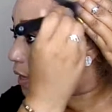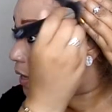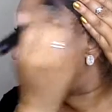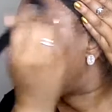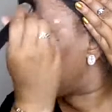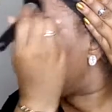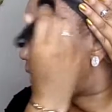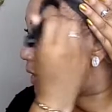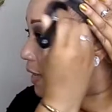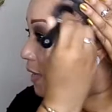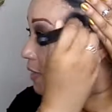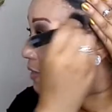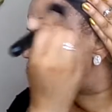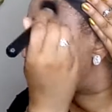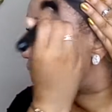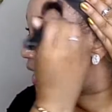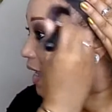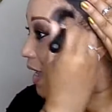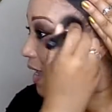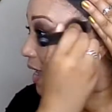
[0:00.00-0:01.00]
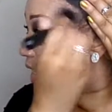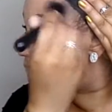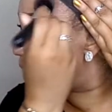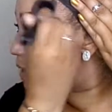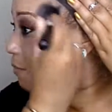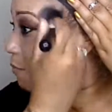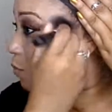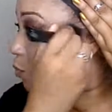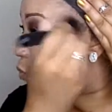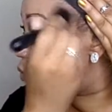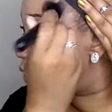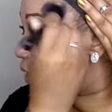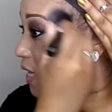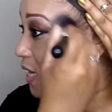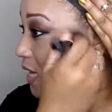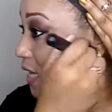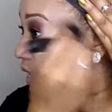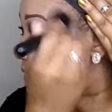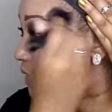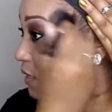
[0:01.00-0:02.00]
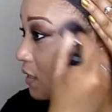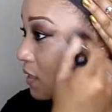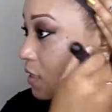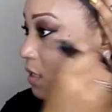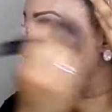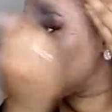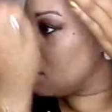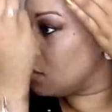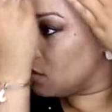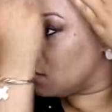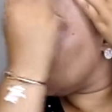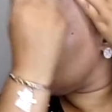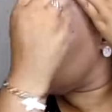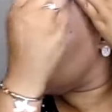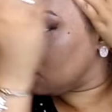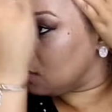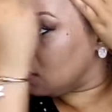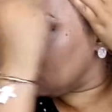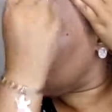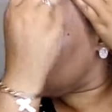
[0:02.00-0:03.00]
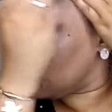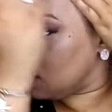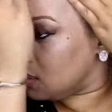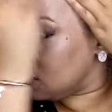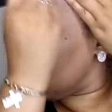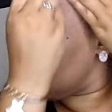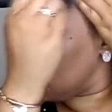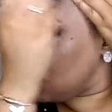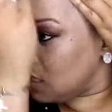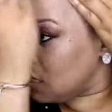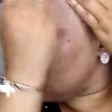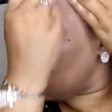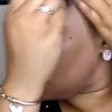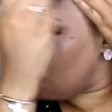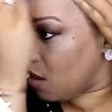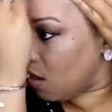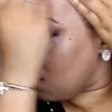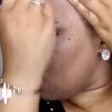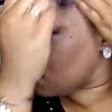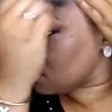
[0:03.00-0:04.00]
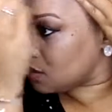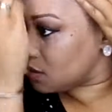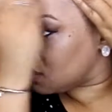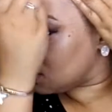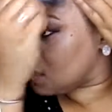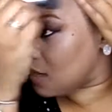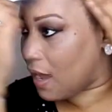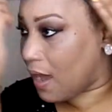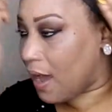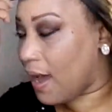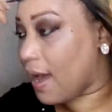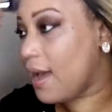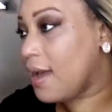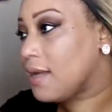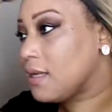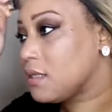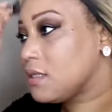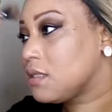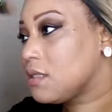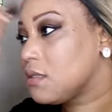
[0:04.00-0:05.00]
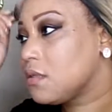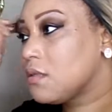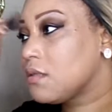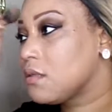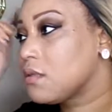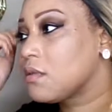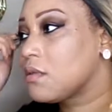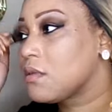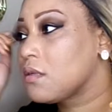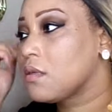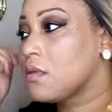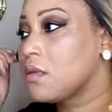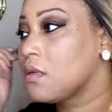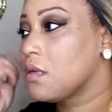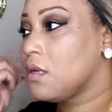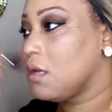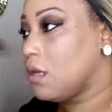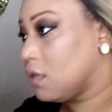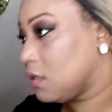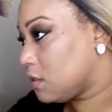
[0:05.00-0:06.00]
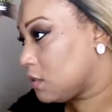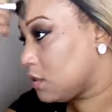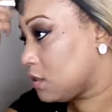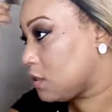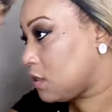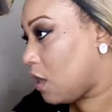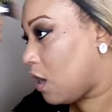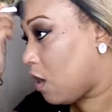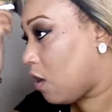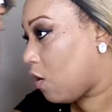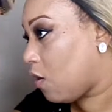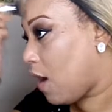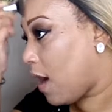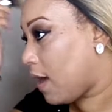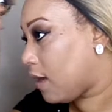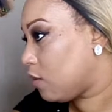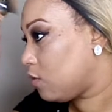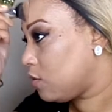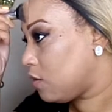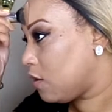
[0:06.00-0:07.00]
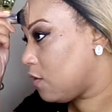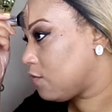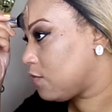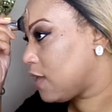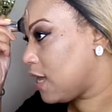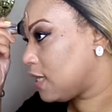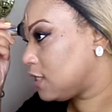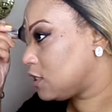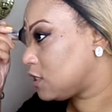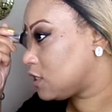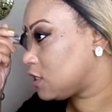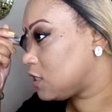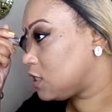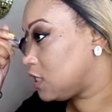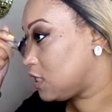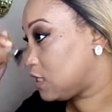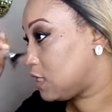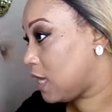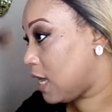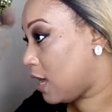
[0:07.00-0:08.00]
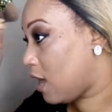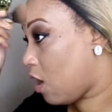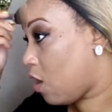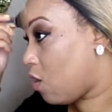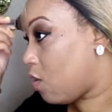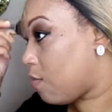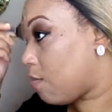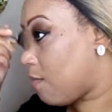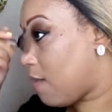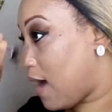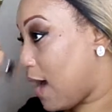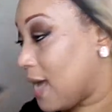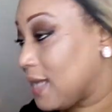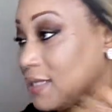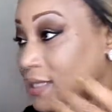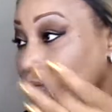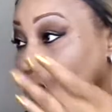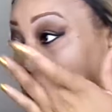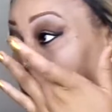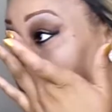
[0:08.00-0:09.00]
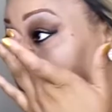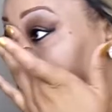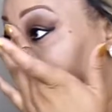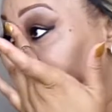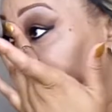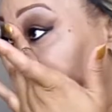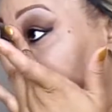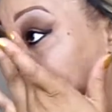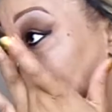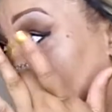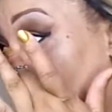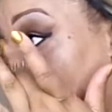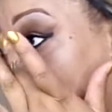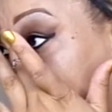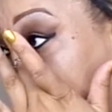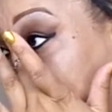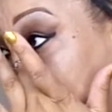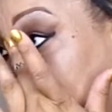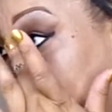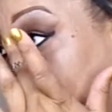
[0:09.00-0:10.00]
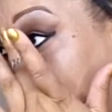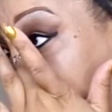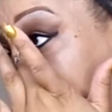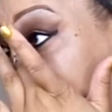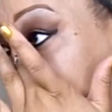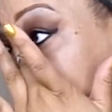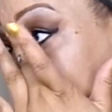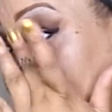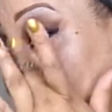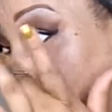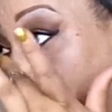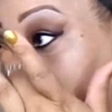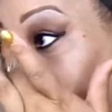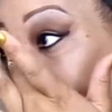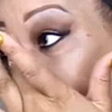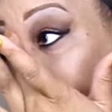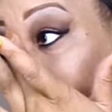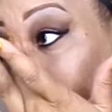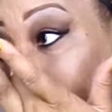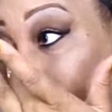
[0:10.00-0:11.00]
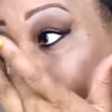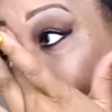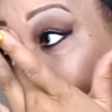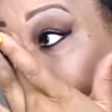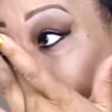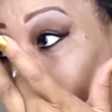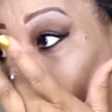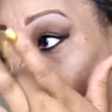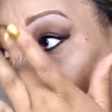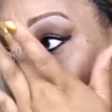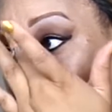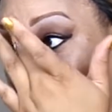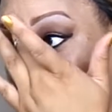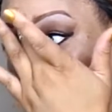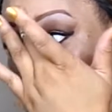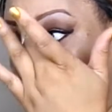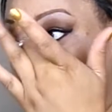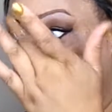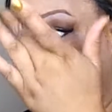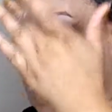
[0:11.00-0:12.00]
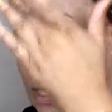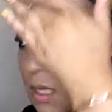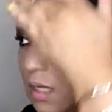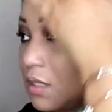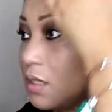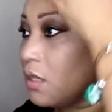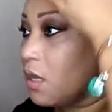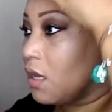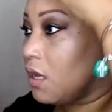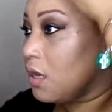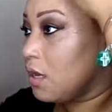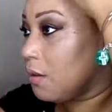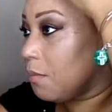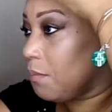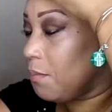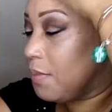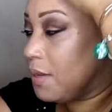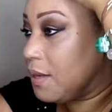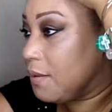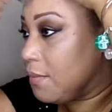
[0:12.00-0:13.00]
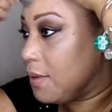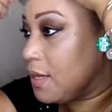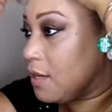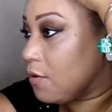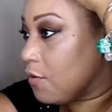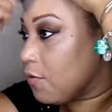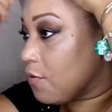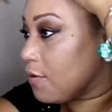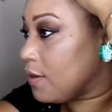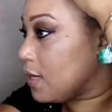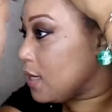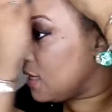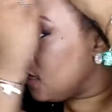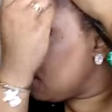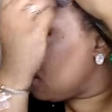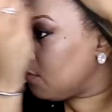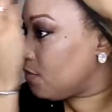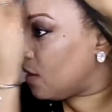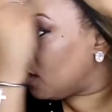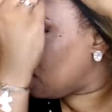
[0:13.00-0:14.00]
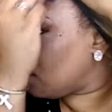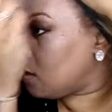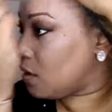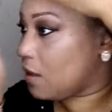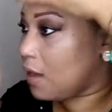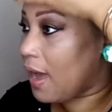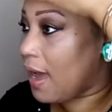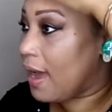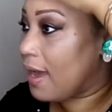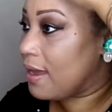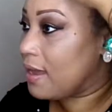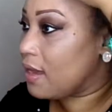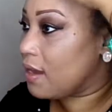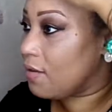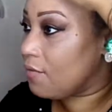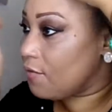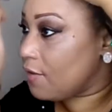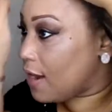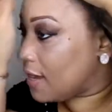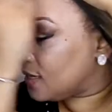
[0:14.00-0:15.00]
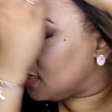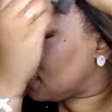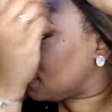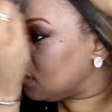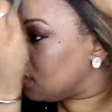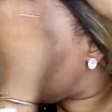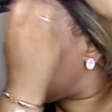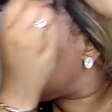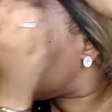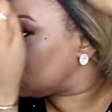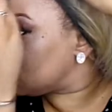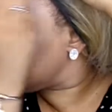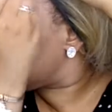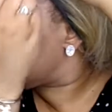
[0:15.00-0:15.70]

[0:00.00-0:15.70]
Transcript: as time went. It did oxidize. So I don't know if that just did that on my skin, or have anybody else experienced it using this BB cream. However, I didn't notice any